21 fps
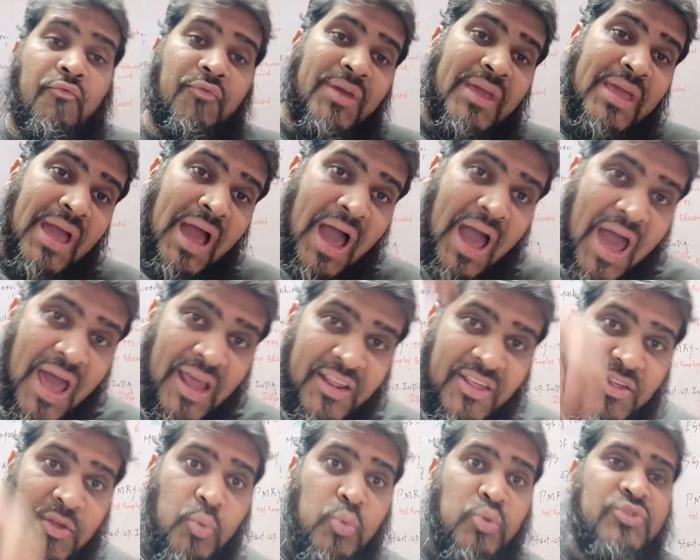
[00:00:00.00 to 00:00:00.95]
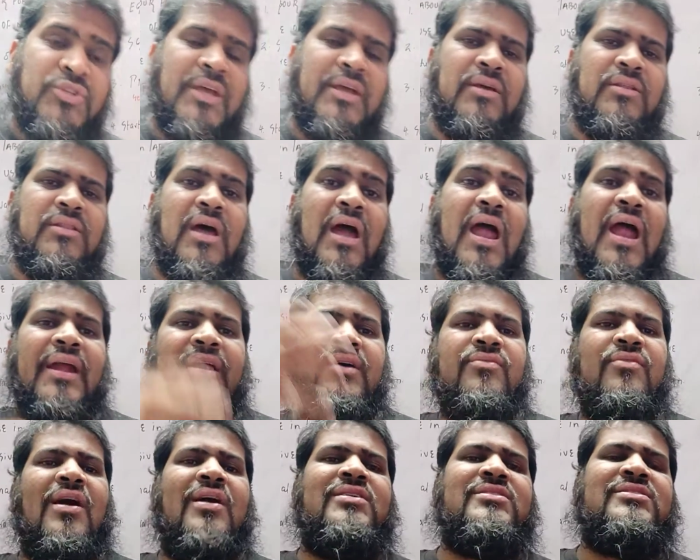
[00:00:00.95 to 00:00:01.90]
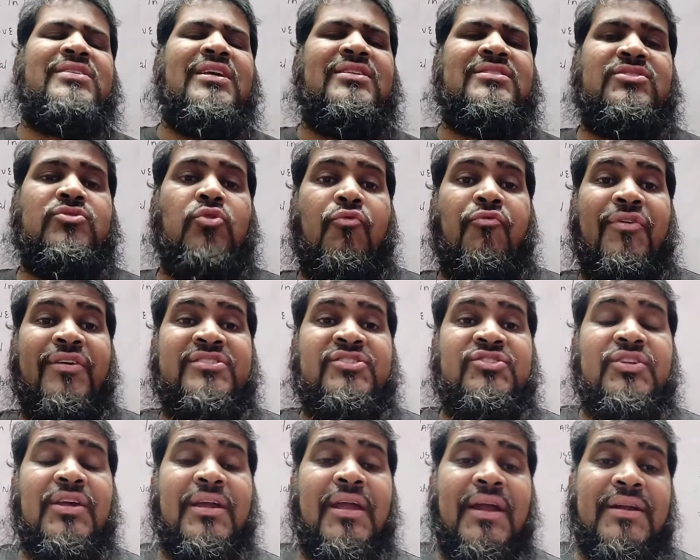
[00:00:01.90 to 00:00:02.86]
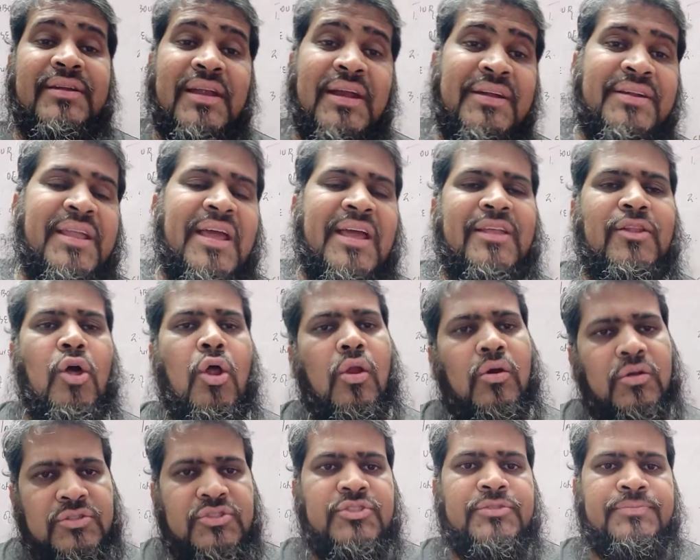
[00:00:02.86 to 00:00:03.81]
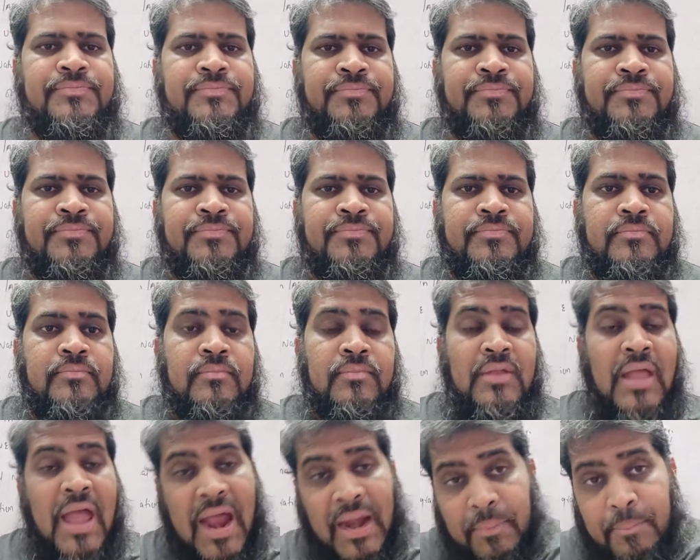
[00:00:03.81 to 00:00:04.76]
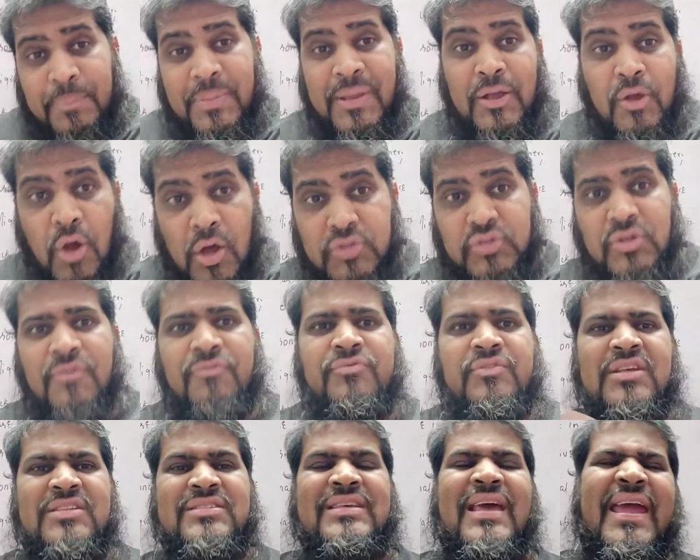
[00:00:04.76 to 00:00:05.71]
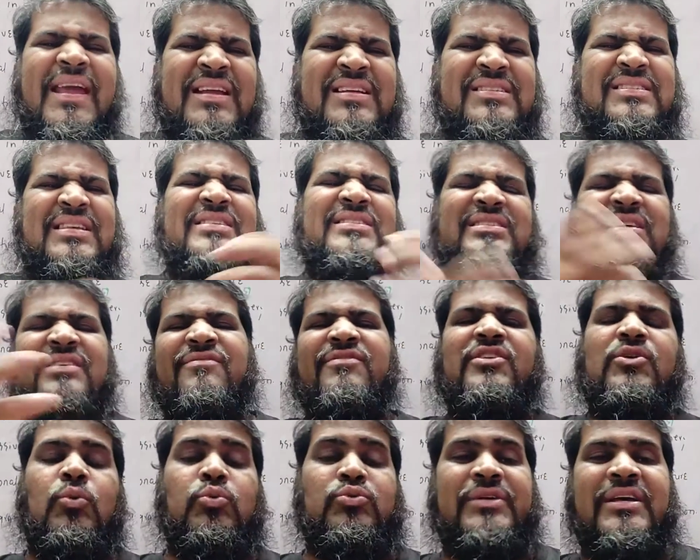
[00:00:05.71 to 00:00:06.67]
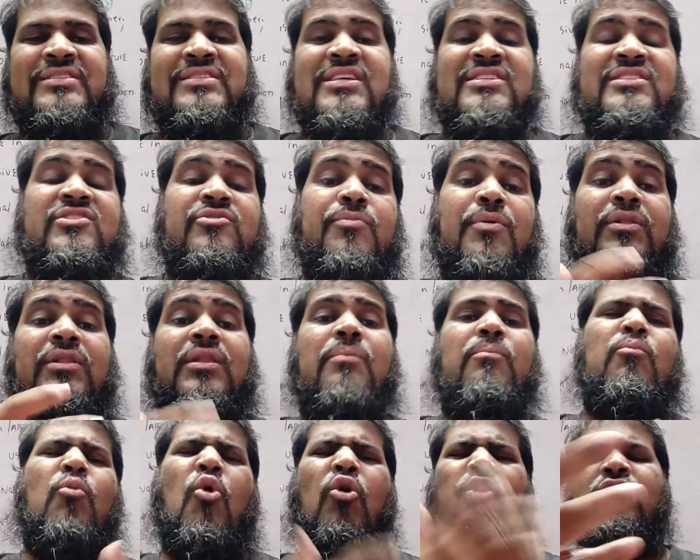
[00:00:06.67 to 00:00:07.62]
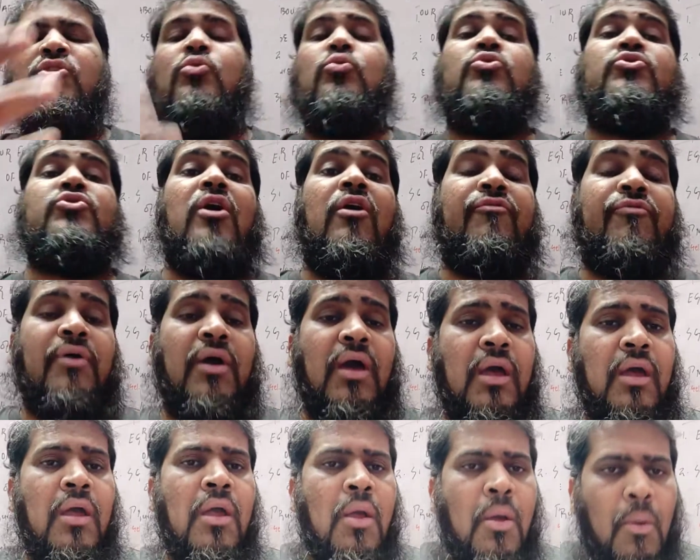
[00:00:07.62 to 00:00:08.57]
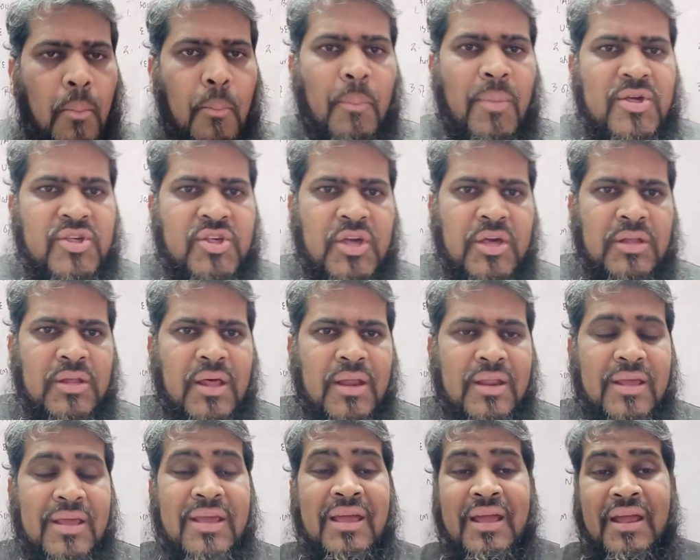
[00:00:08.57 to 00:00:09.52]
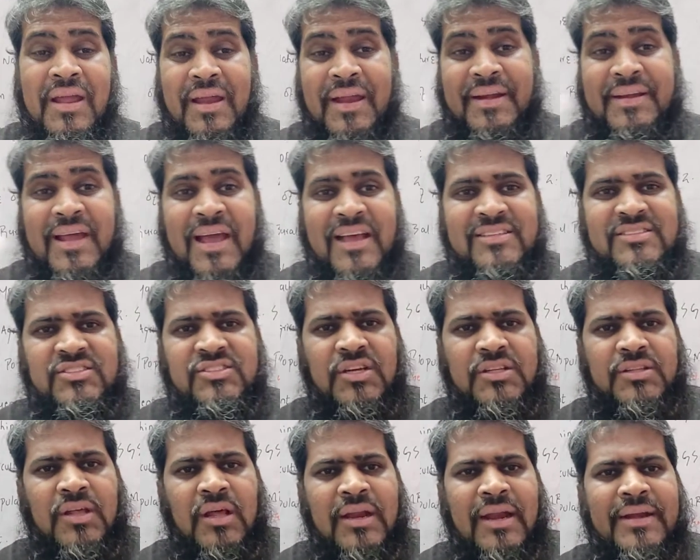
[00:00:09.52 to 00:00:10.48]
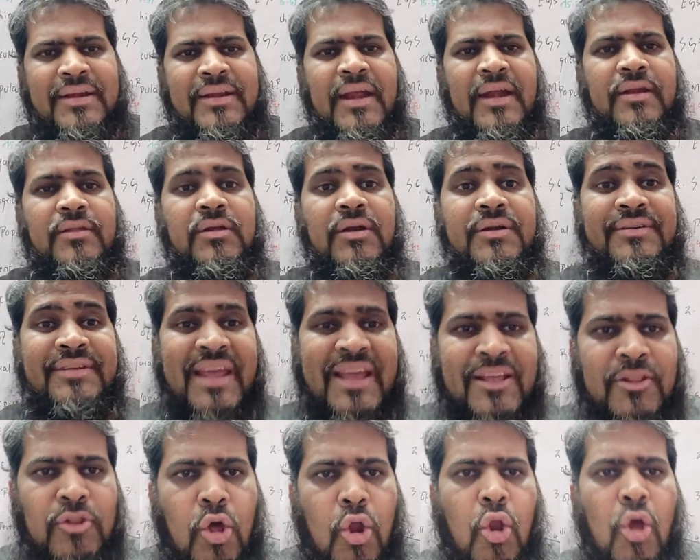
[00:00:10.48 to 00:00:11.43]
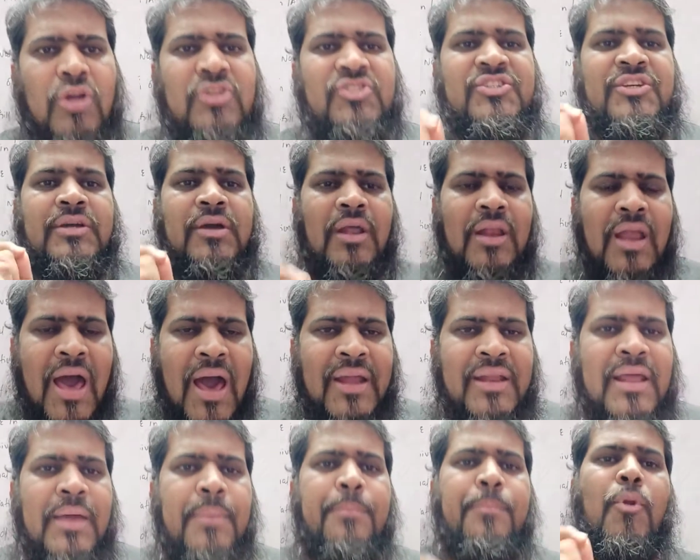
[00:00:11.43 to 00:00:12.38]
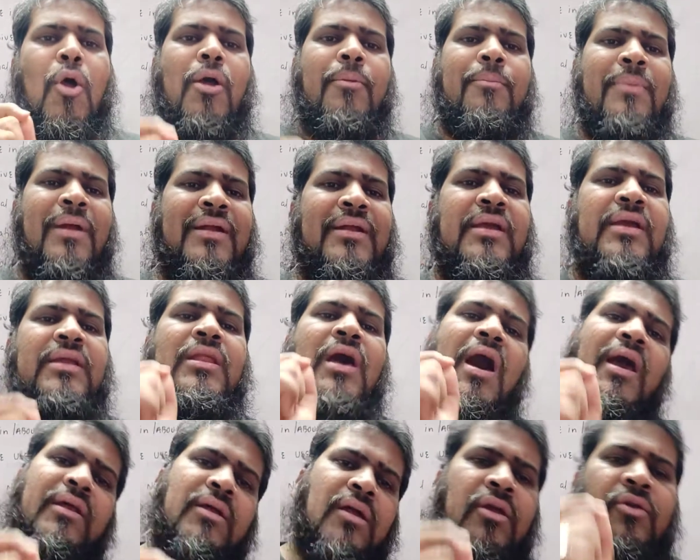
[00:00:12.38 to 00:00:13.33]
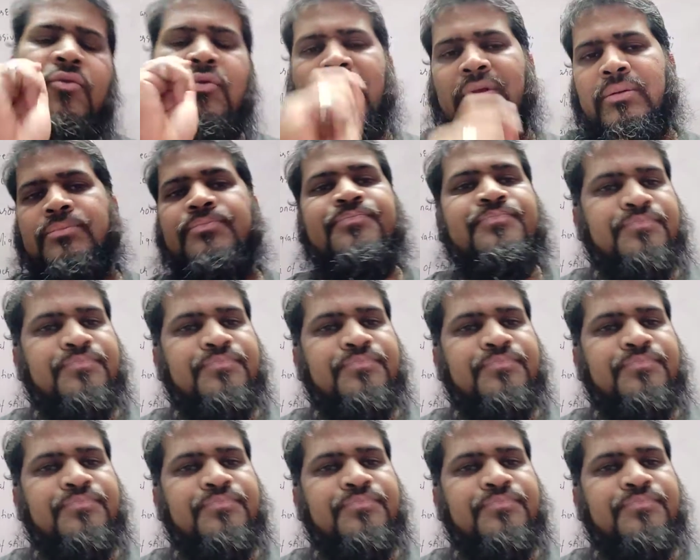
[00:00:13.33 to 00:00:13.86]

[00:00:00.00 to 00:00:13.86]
we are using the advanced and sophisticated technology, and because of this excessive use, more use of machinery, it has generated the technological unemployment in our country.